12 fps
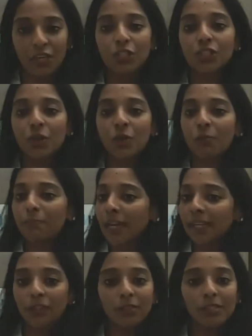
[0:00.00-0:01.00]
So
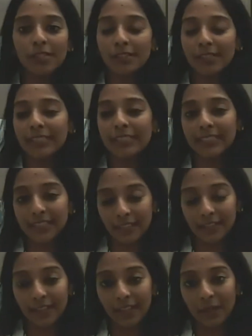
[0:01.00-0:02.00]
binaural hearing is
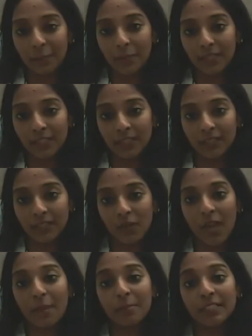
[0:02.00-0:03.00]
nothing but
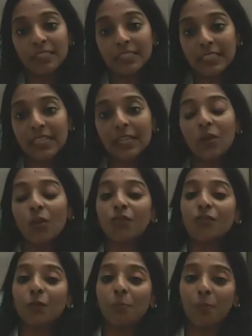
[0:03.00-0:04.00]
your ability
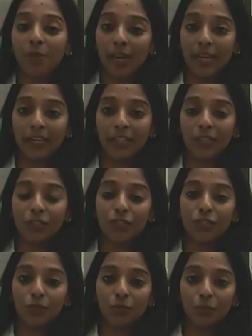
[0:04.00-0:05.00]
of your brain
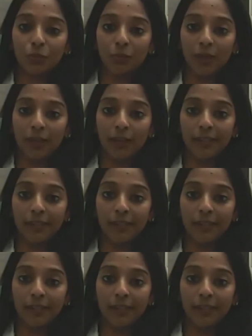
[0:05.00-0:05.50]
to